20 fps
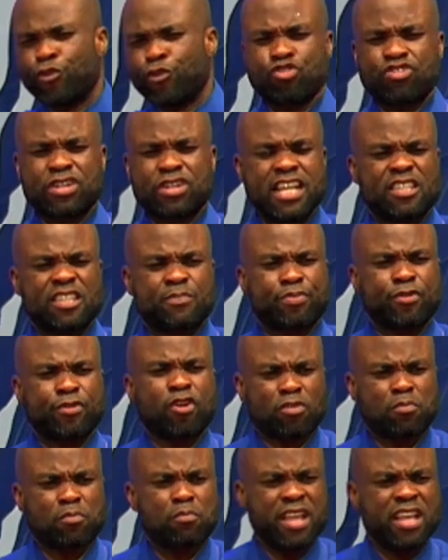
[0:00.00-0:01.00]
days brought
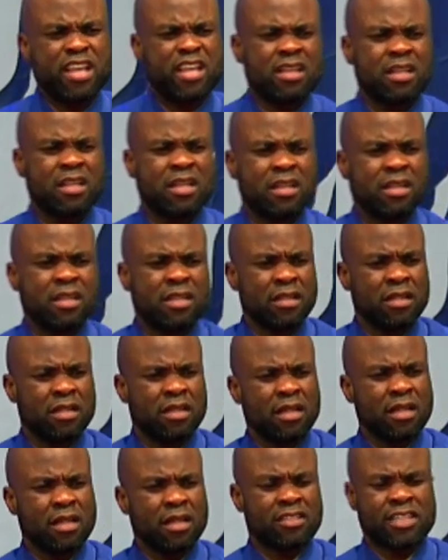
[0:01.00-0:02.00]
me,
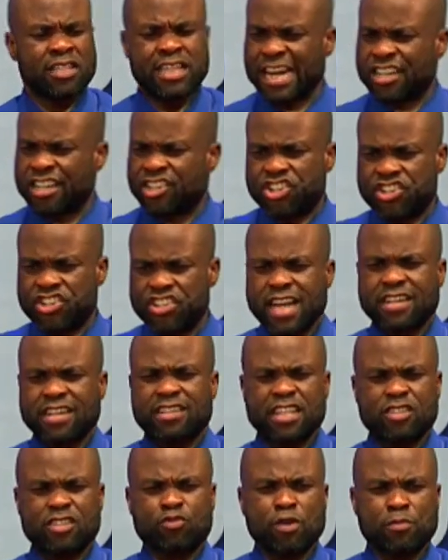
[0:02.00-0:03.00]
she had shared
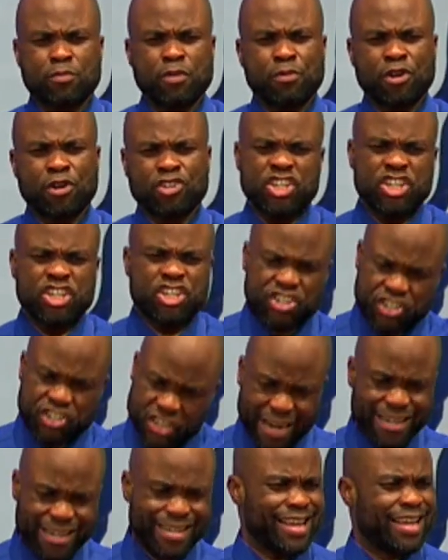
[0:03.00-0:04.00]
this with me, but she shared
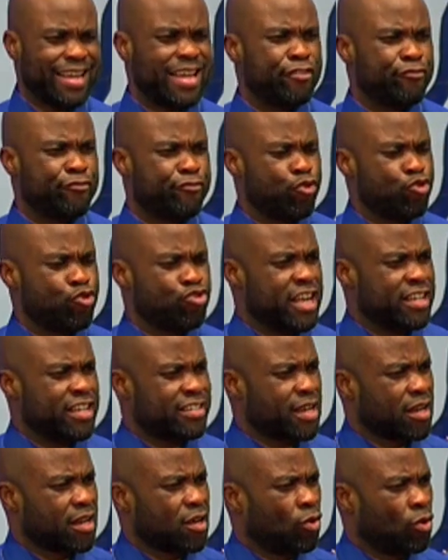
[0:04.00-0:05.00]
again few days
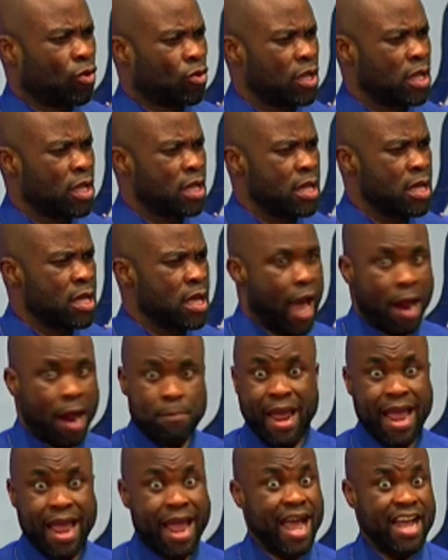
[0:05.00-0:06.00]
ago. And
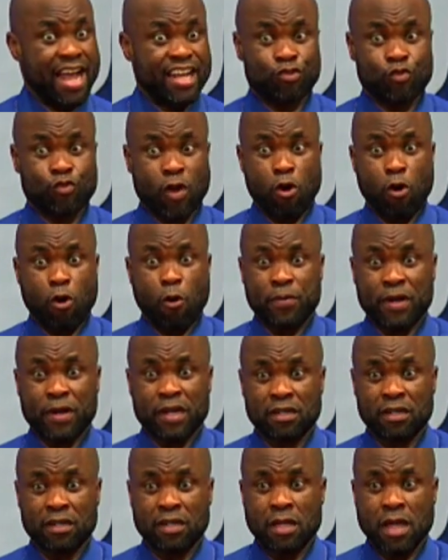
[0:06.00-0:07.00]
my eyes were open.
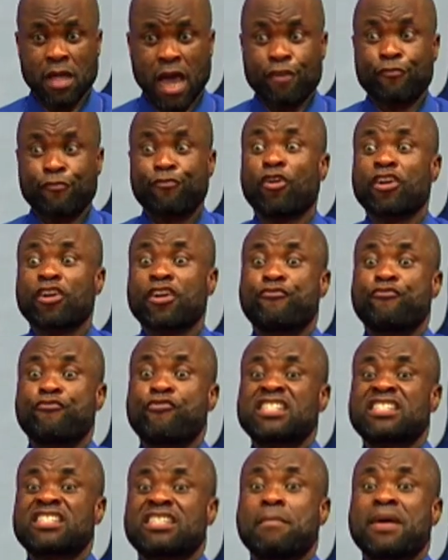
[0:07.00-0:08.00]
And for the
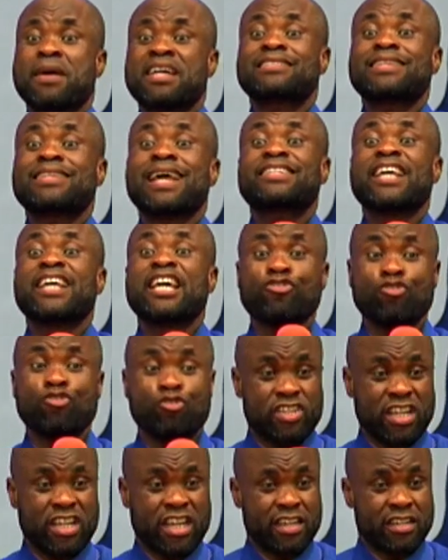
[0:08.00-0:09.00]
first time I started
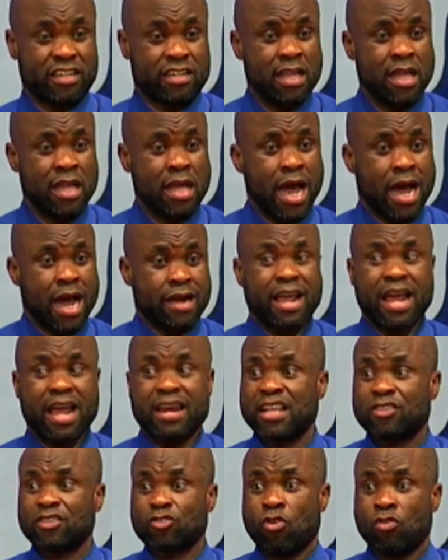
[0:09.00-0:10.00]
using it, I
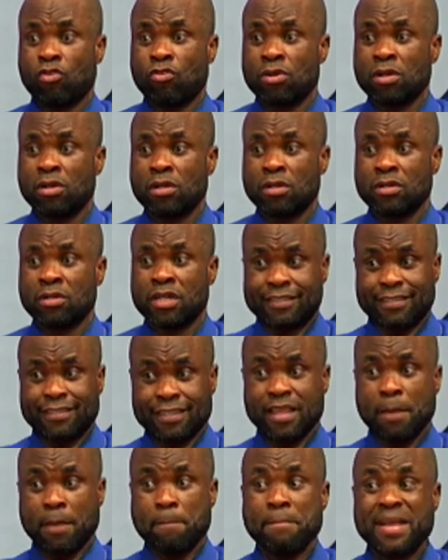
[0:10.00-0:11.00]
realized, oh, this is
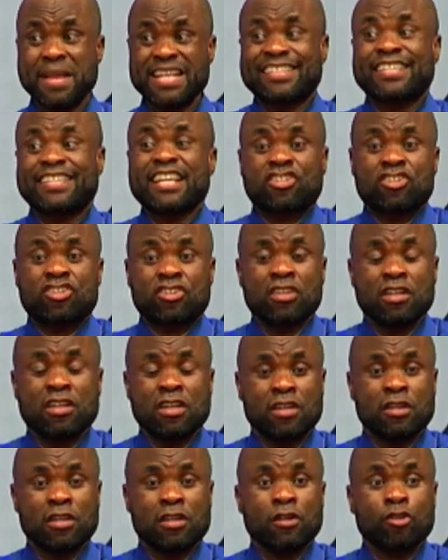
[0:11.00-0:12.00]
a message
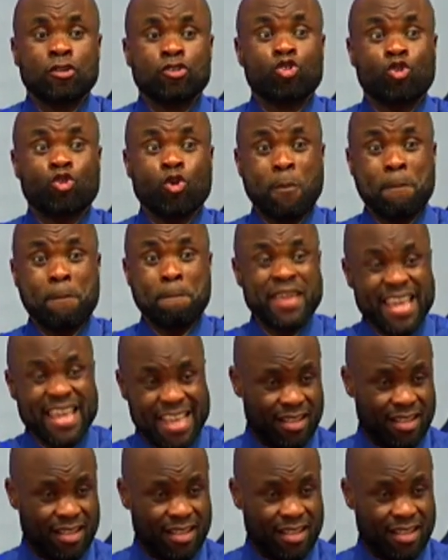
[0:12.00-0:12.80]
to me.